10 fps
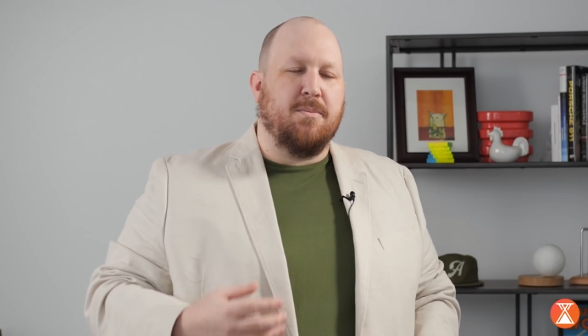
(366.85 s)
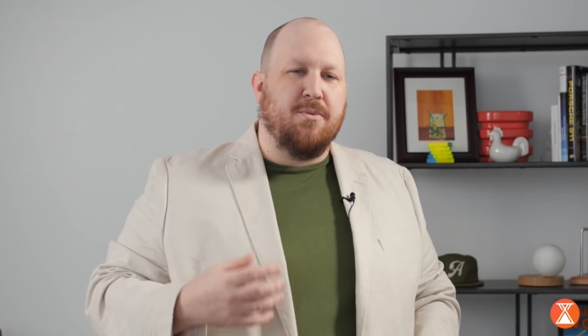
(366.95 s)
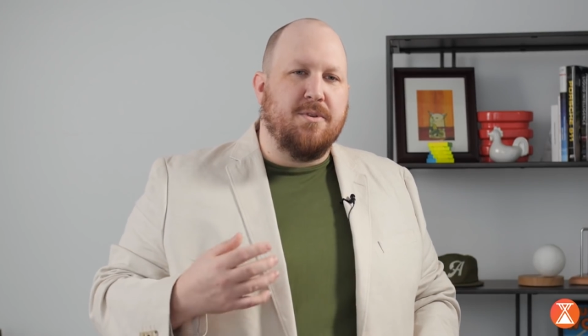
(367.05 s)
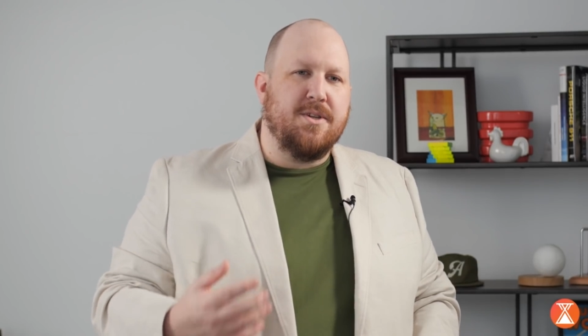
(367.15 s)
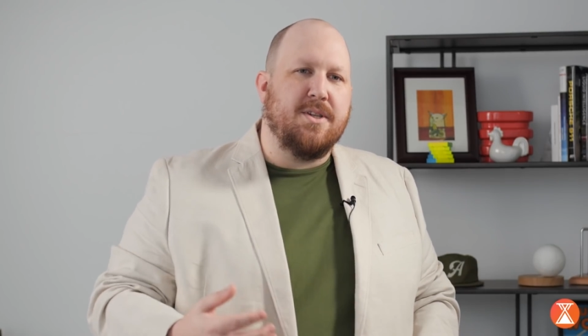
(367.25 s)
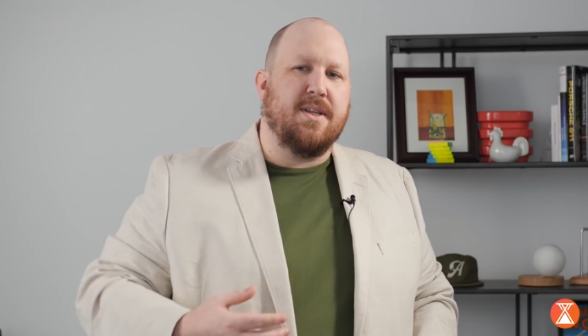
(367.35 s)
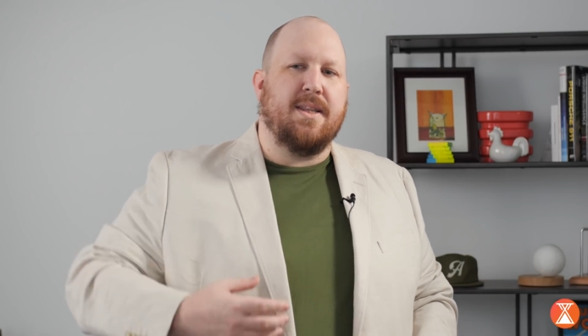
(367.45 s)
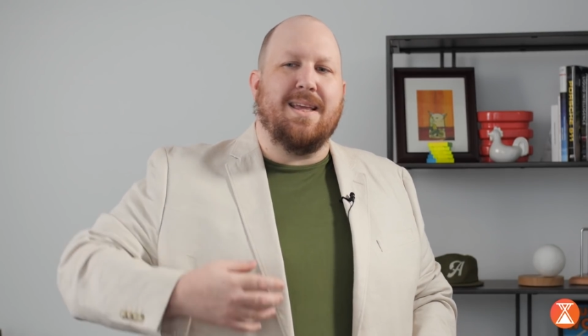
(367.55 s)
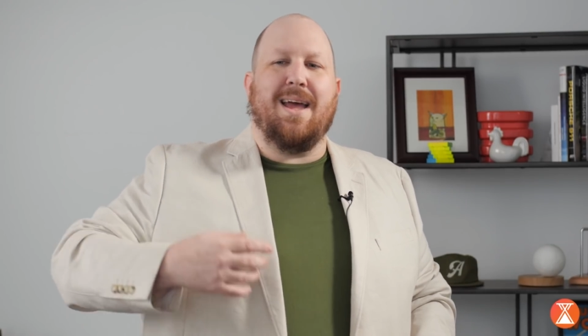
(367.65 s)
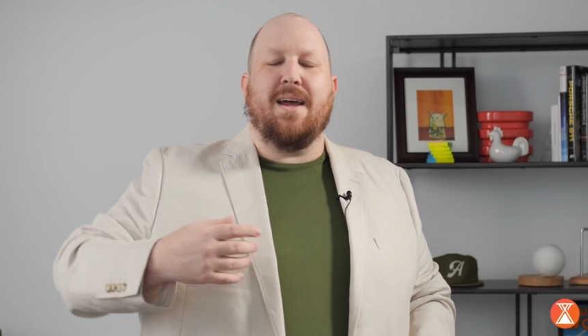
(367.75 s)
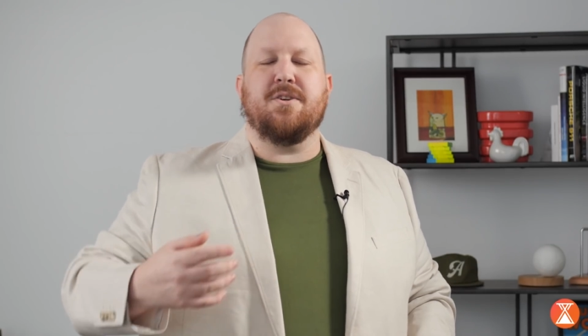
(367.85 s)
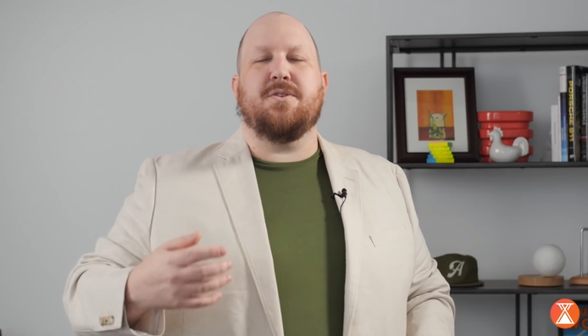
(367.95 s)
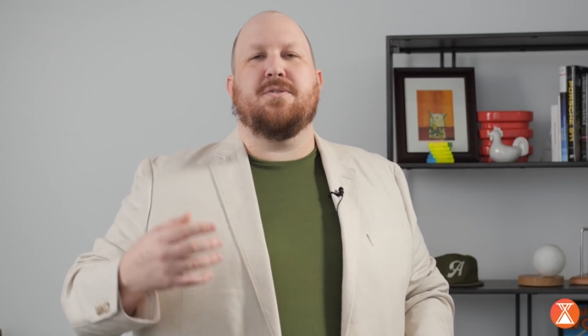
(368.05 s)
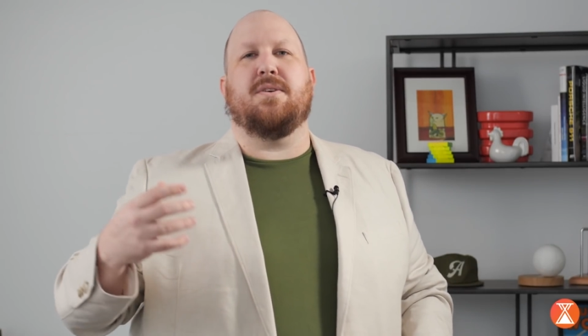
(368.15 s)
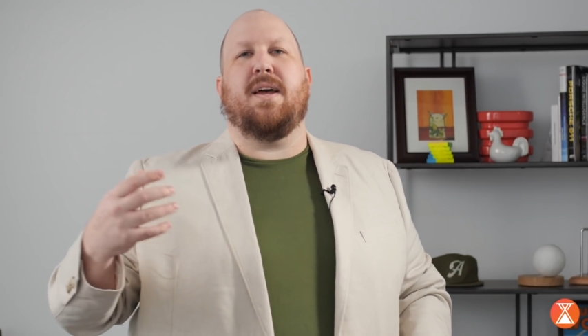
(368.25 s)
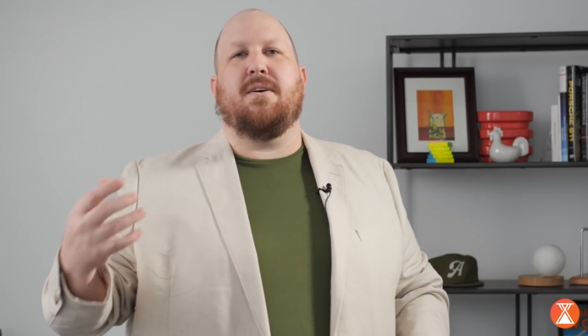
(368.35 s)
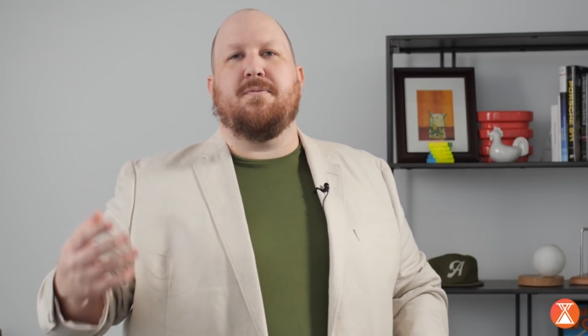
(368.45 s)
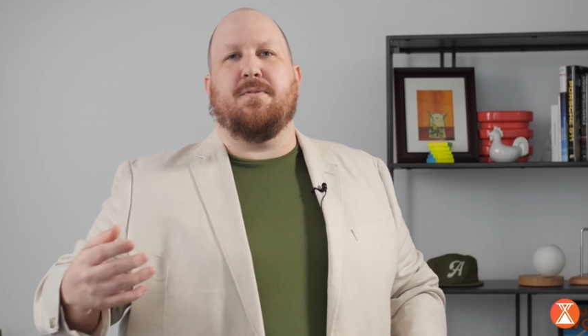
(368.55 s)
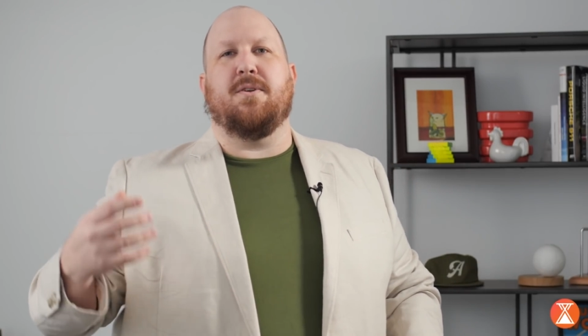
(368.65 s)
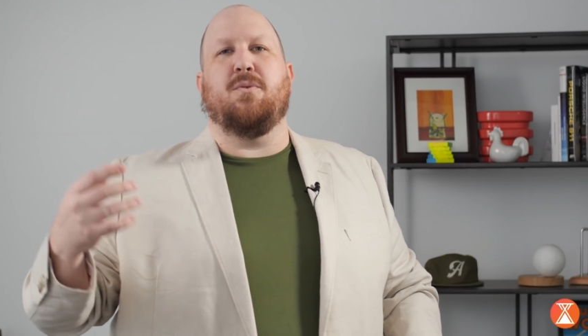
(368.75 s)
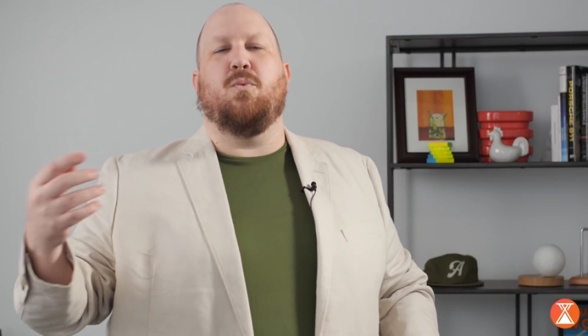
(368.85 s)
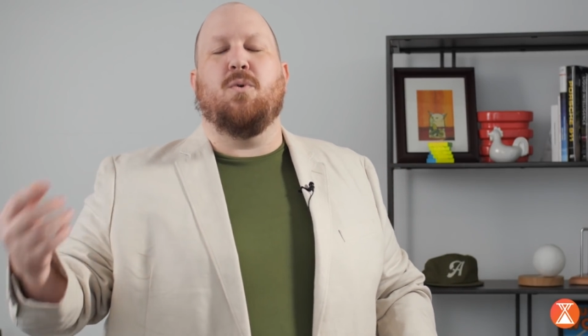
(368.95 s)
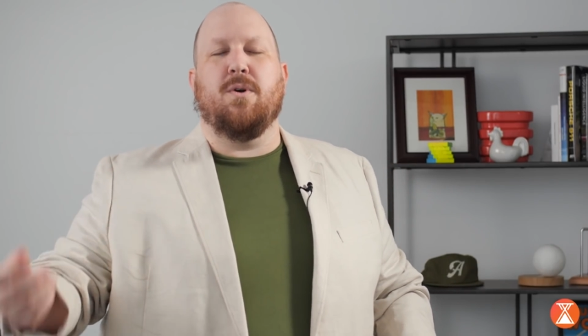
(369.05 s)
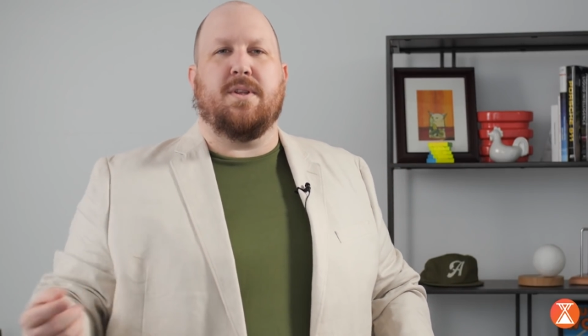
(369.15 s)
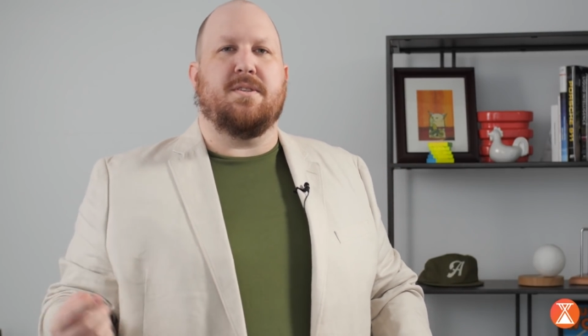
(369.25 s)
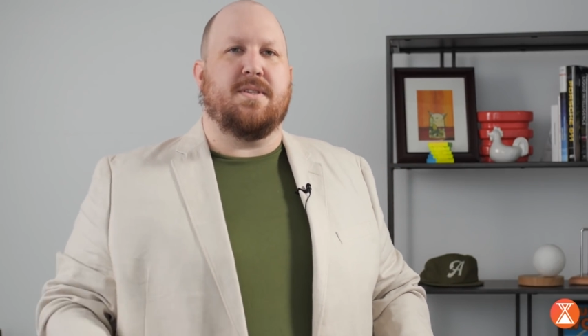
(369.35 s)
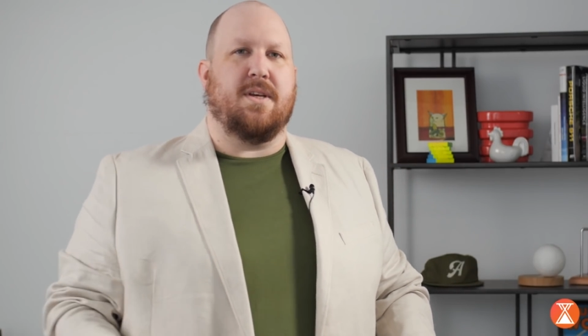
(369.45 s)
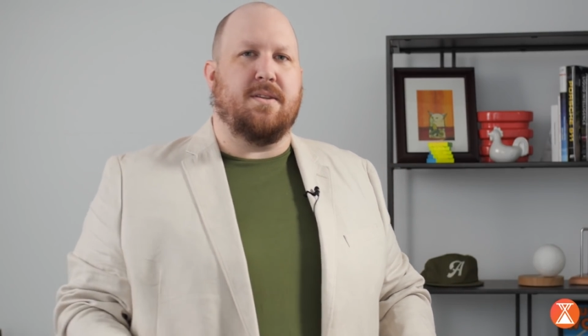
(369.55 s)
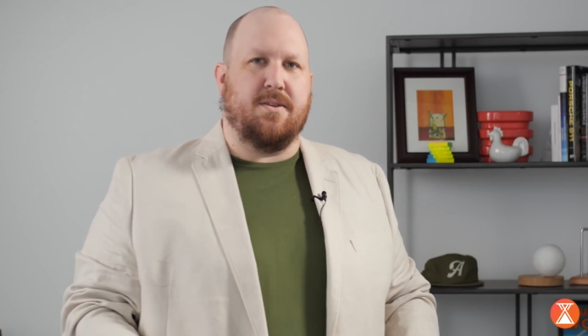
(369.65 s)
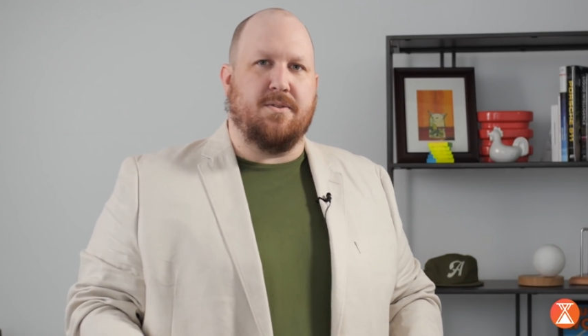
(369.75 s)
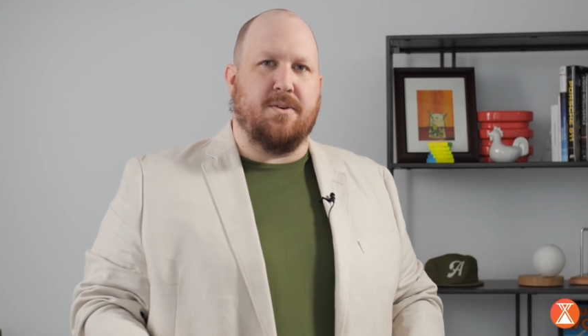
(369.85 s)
They appreciate the extra effort and work that's done into